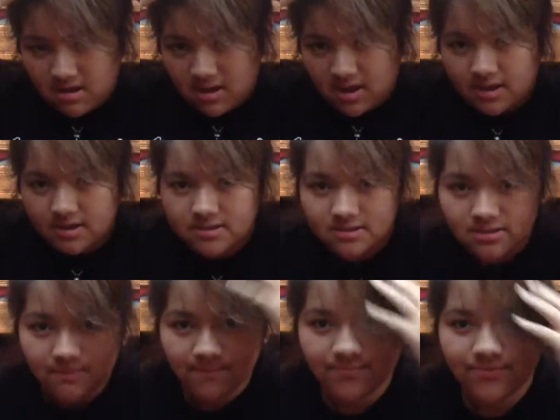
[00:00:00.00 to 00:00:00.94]
case.
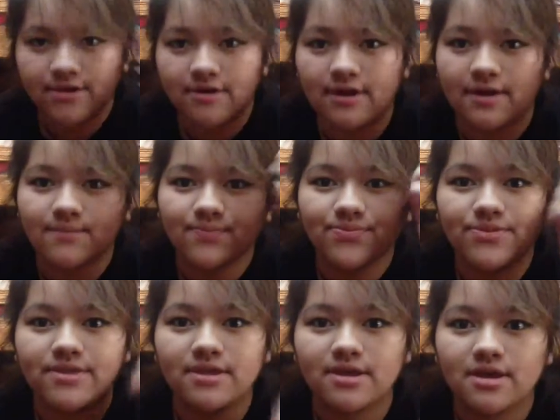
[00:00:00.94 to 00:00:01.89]
Okay,
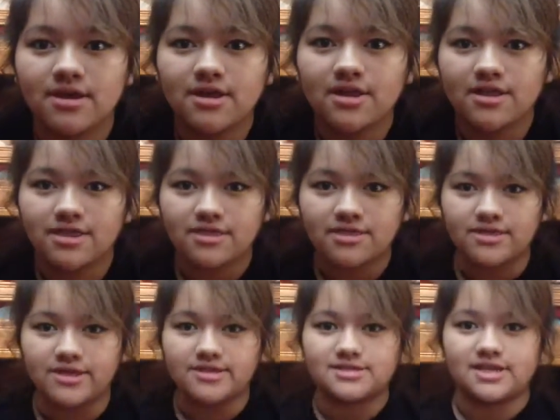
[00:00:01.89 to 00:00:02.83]

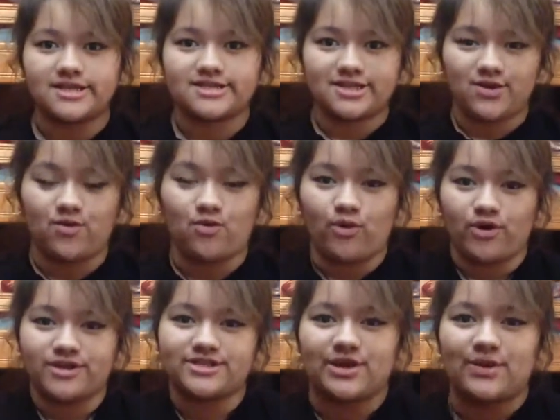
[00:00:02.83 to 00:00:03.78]
this actually
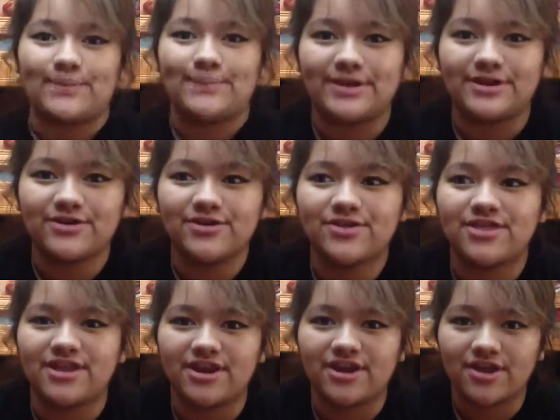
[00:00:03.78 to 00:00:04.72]
worked out better
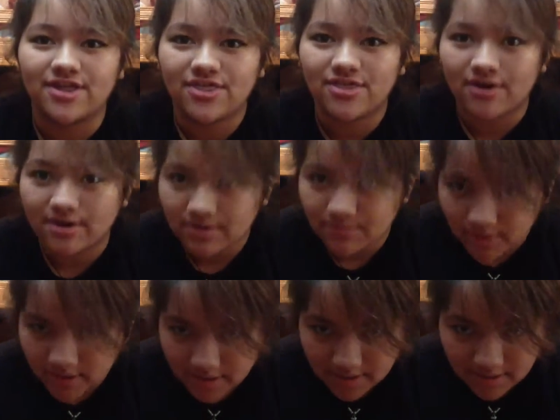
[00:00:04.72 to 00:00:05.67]
than I thought it
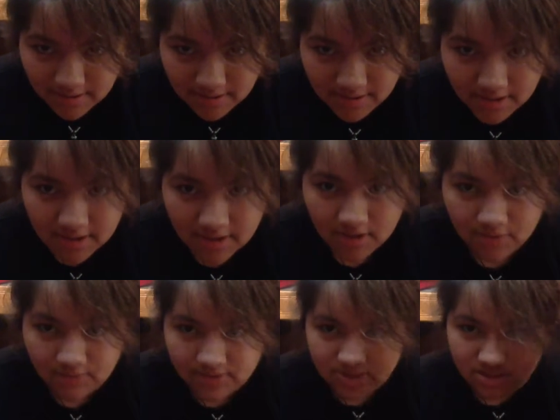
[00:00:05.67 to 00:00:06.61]
would.
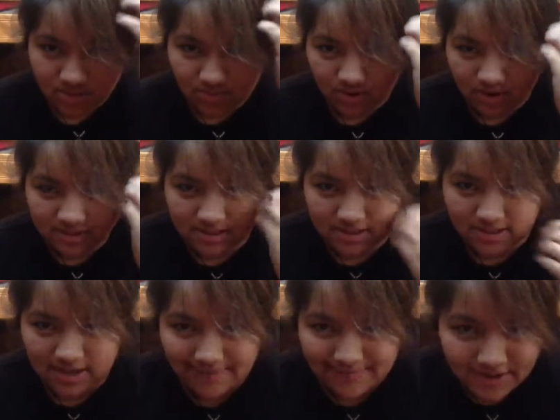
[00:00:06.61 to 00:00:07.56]
Which is
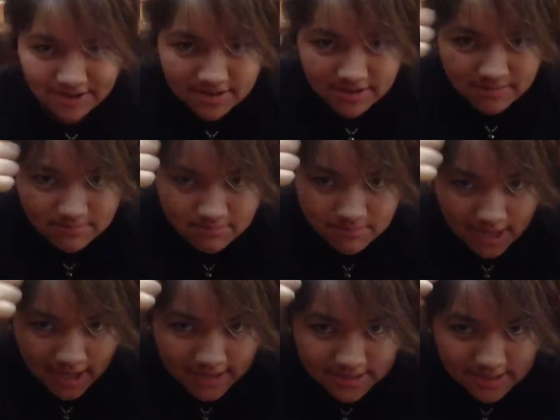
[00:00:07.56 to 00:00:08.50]
surprisingly, I mean, you could
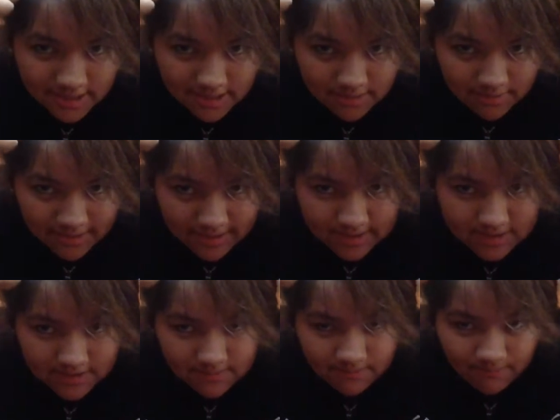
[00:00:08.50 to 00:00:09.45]
kind of tell that
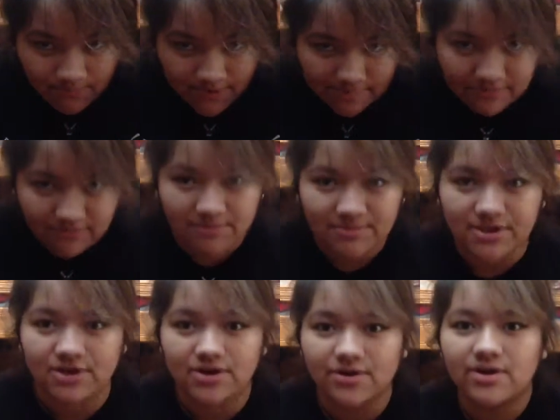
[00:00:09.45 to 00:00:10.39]
it's coming from
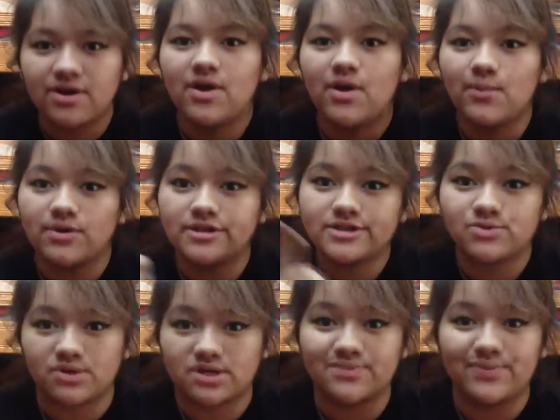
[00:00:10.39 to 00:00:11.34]
here. But this
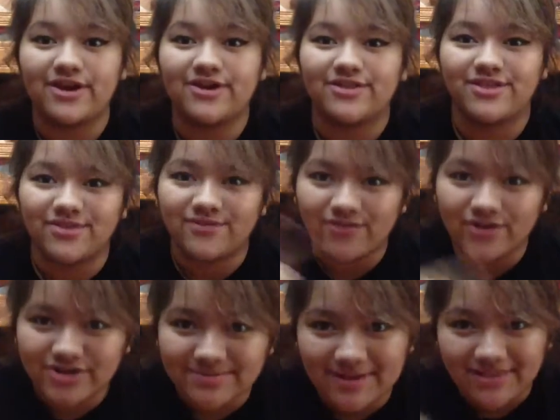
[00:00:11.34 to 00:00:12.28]
works better than the
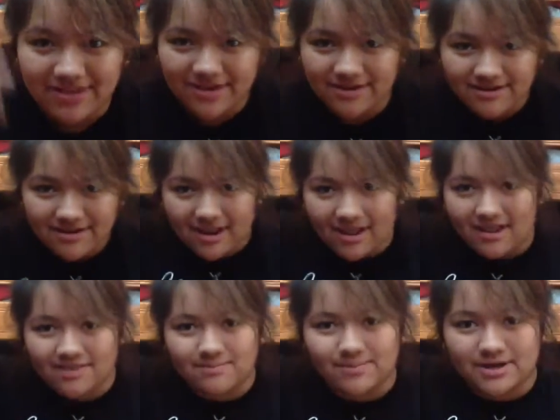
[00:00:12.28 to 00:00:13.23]
first method.
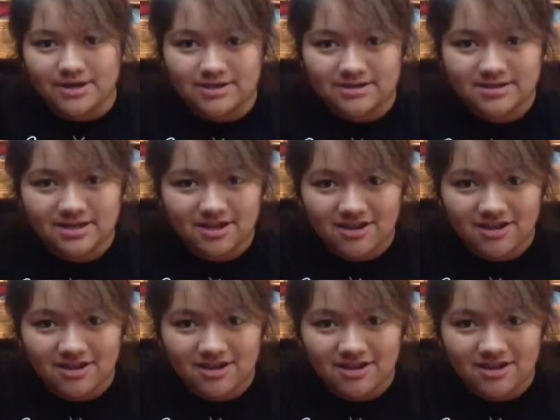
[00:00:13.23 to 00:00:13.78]
And the bun